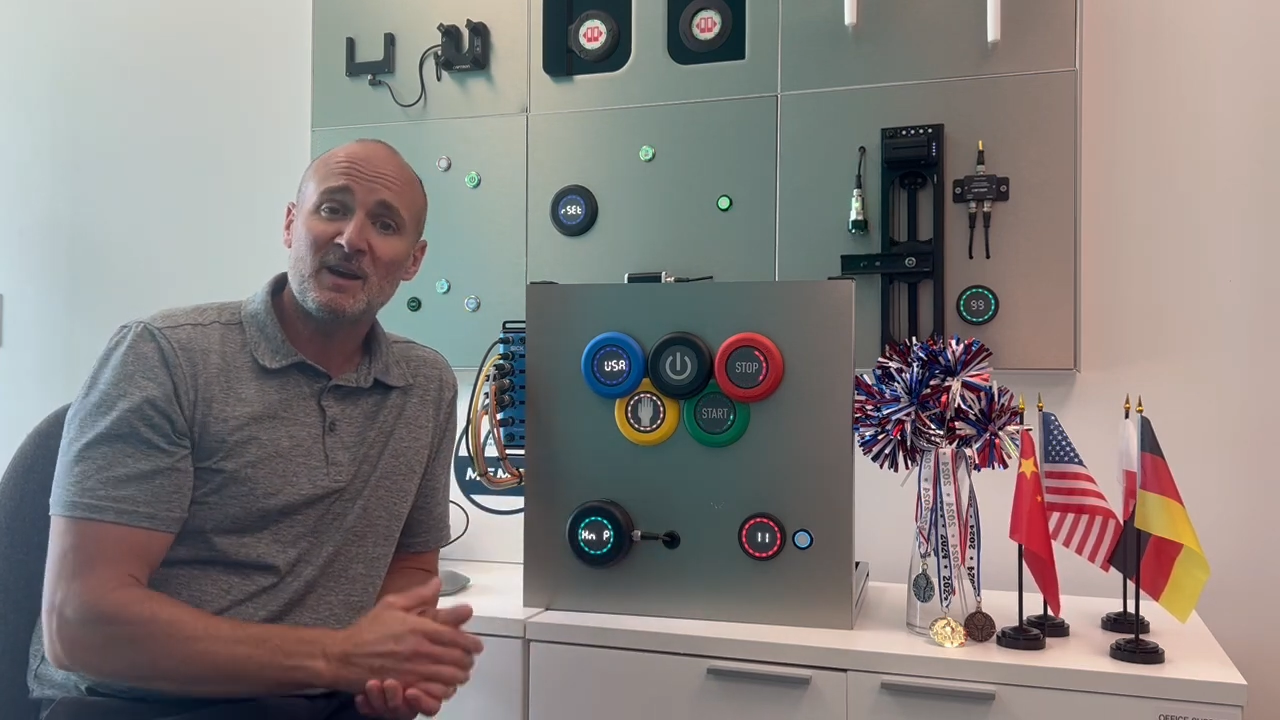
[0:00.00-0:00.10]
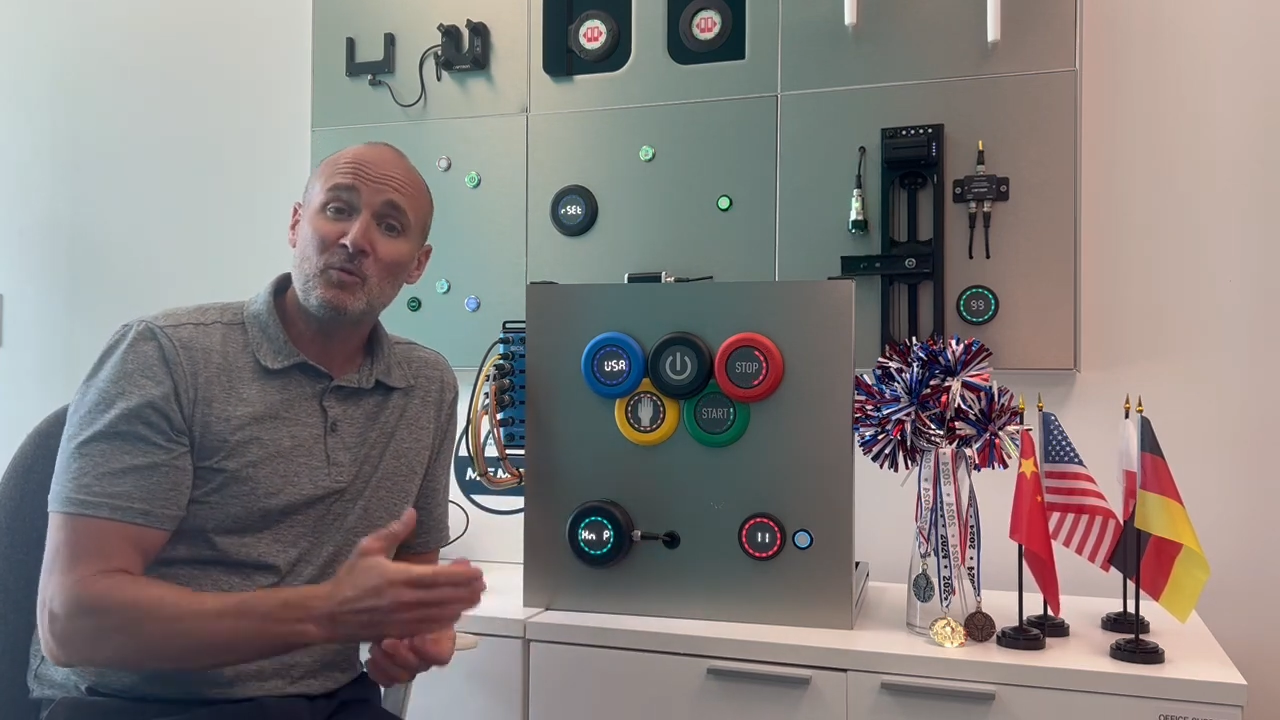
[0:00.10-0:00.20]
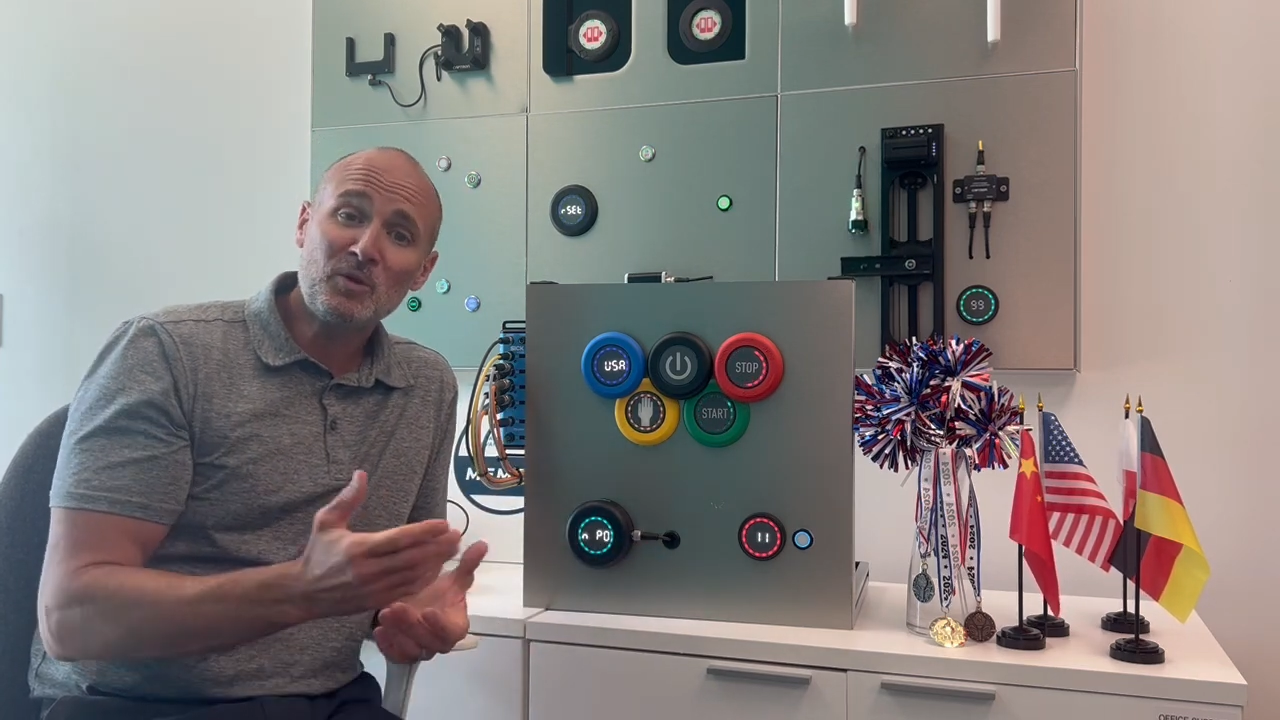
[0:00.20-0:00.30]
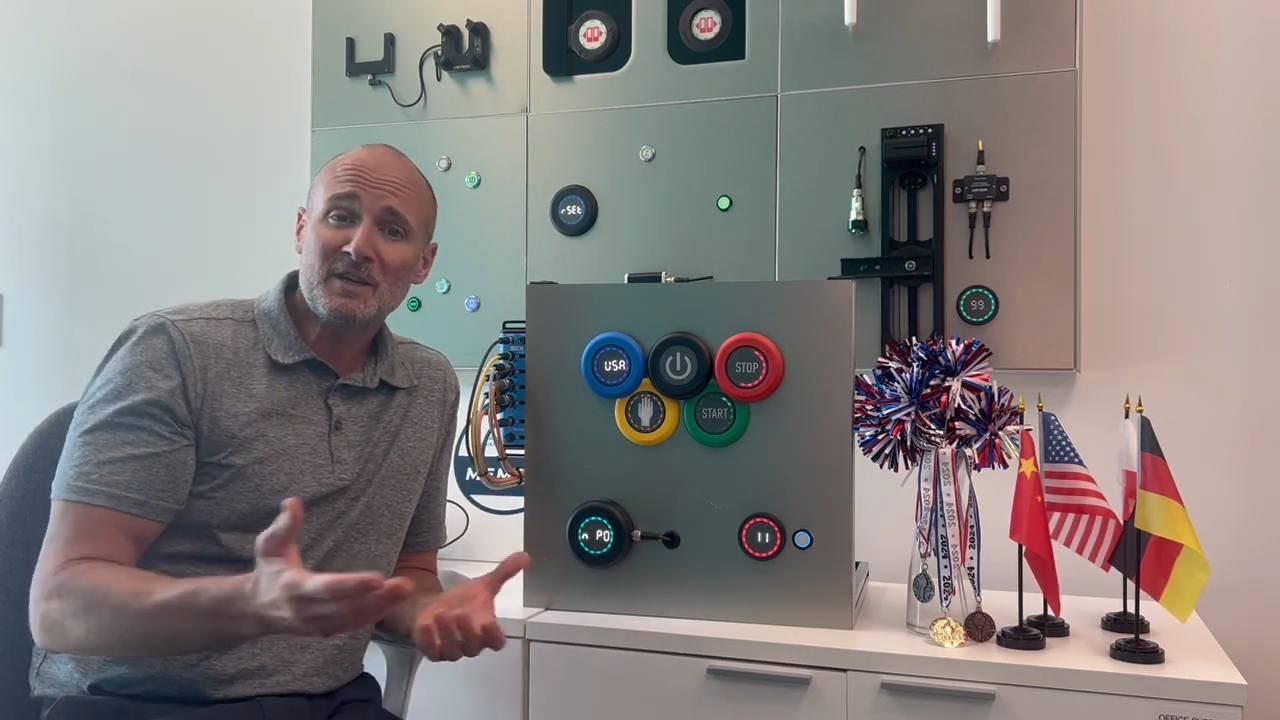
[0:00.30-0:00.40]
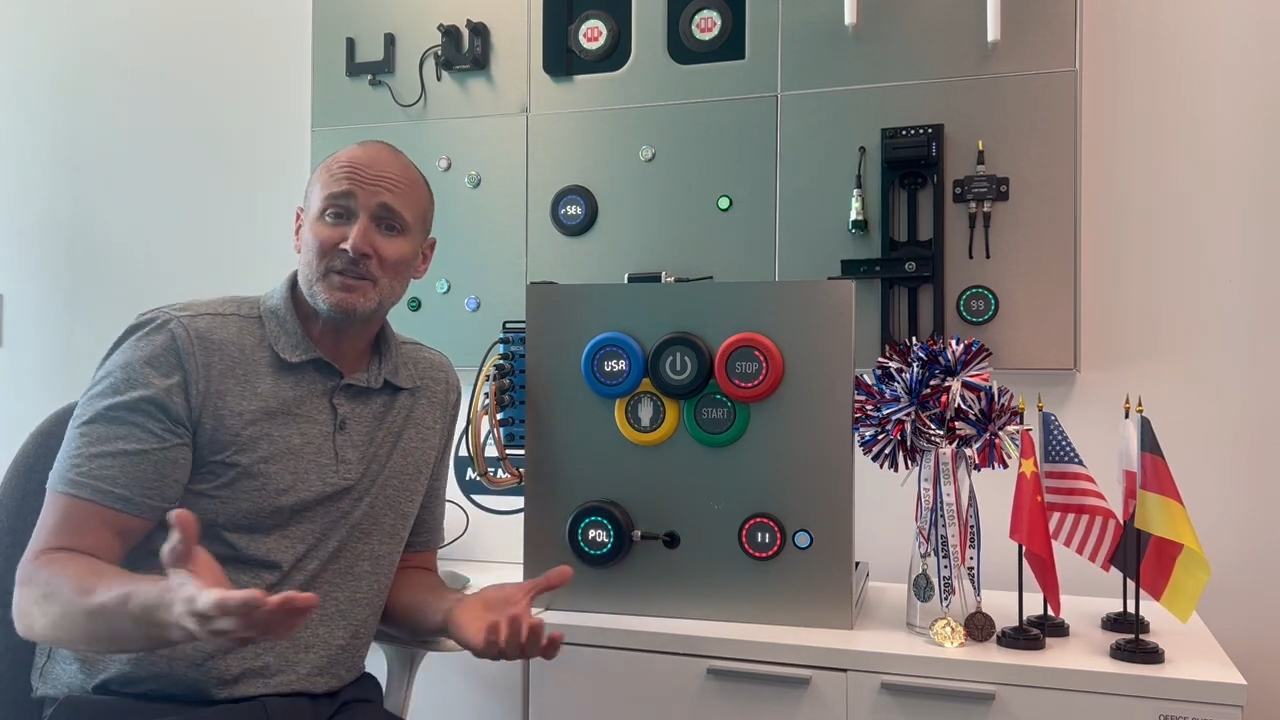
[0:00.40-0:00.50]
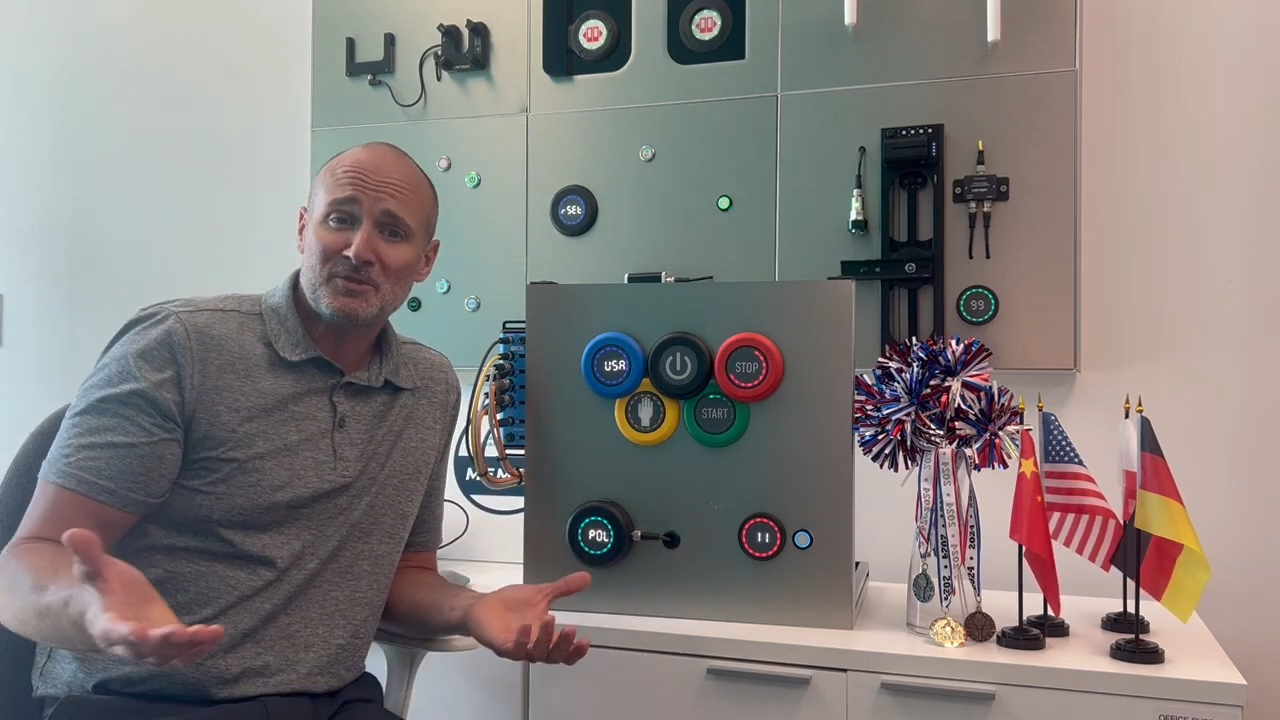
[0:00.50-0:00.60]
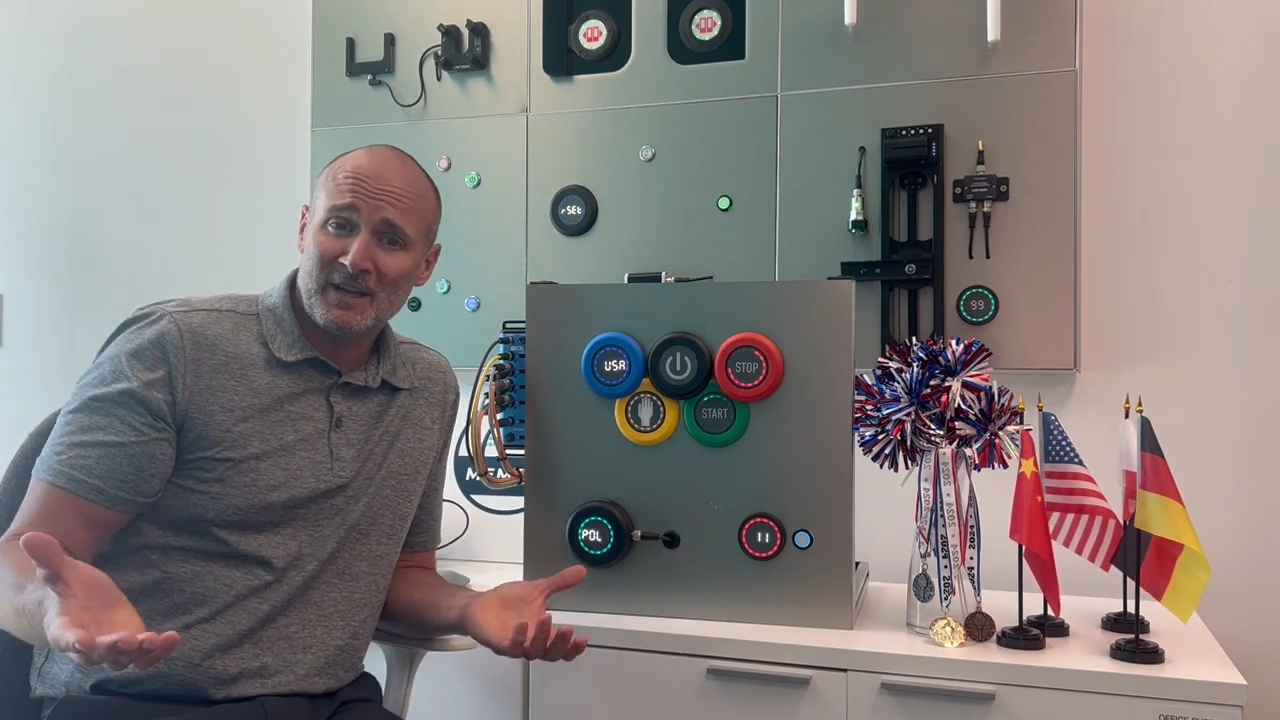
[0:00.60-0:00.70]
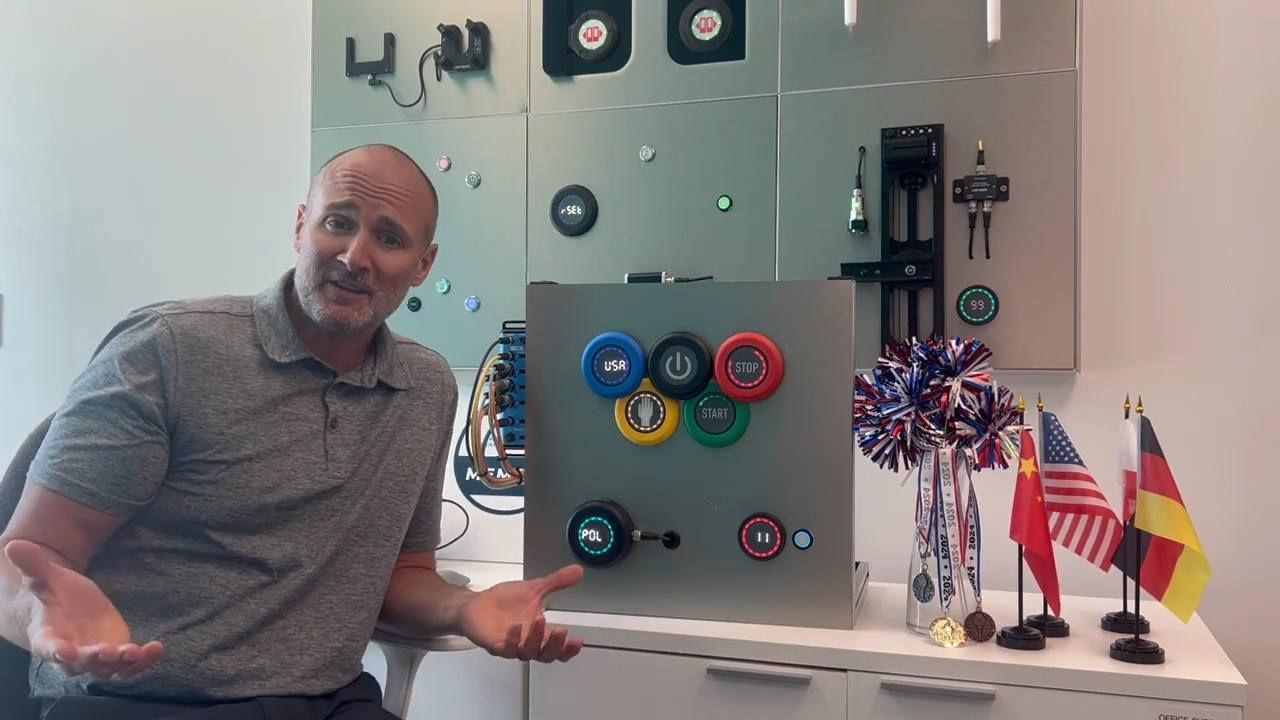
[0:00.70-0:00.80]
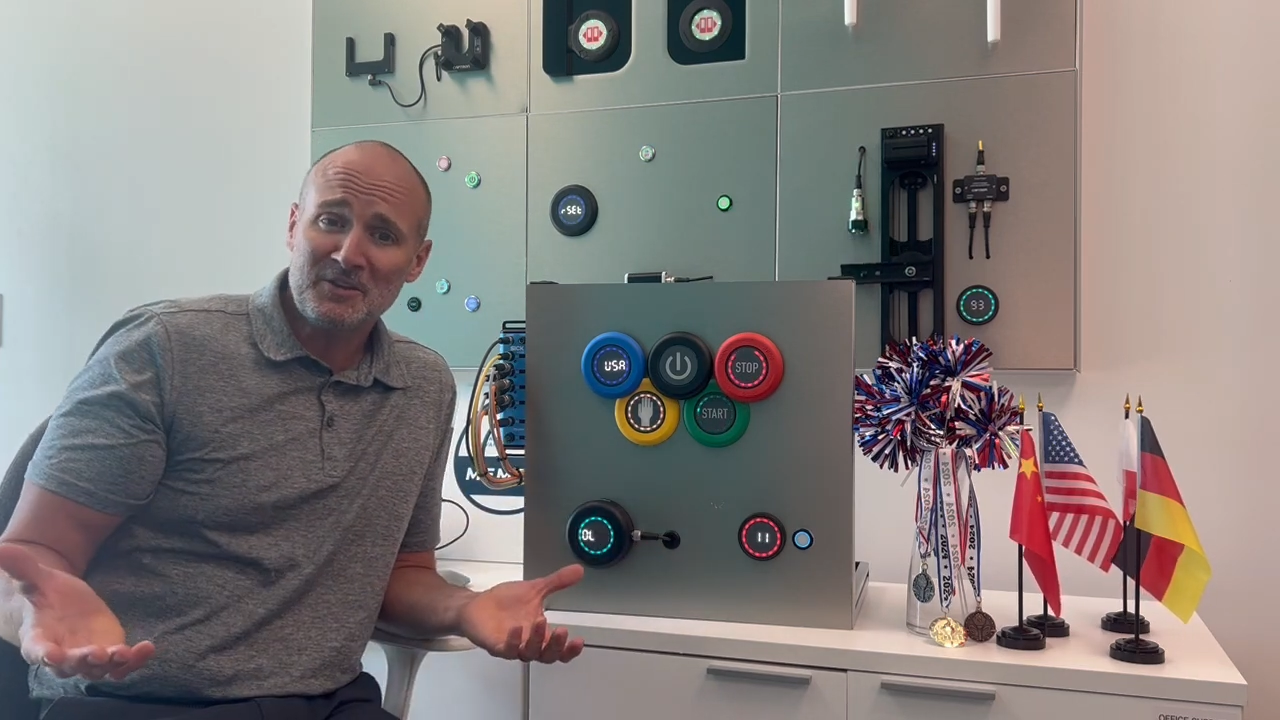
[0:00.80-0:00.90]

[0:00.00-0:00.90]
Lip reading: we're going to track the